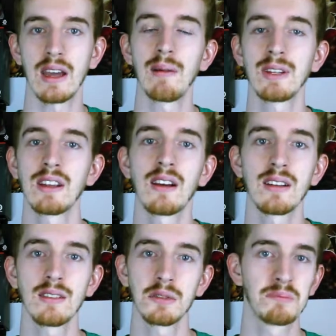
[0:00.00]
comment on
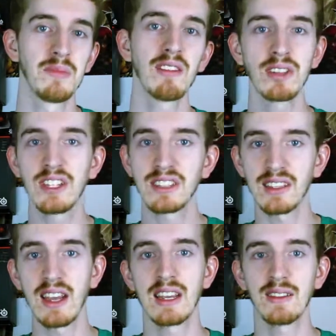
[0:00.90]
it, or even
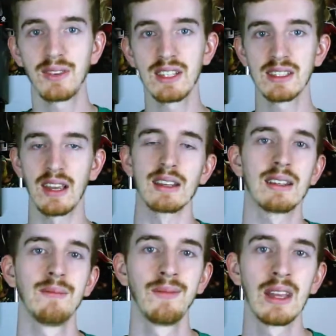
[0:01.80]
dislike it if you disliked
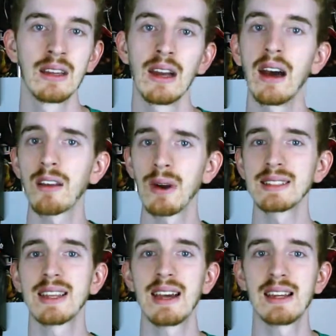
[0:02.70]
it.
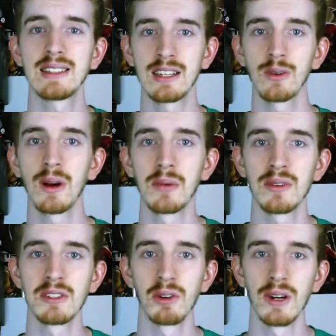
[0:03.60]
Otherwise, guys, I do hope you
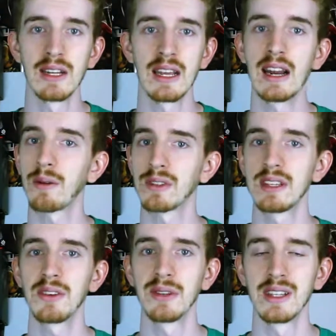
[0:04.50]
enjoyed, and I will
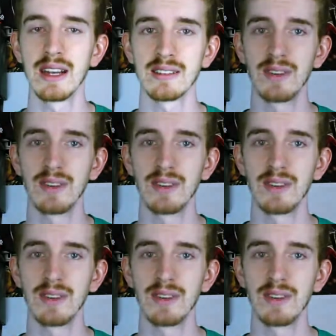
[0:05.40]
see you in the next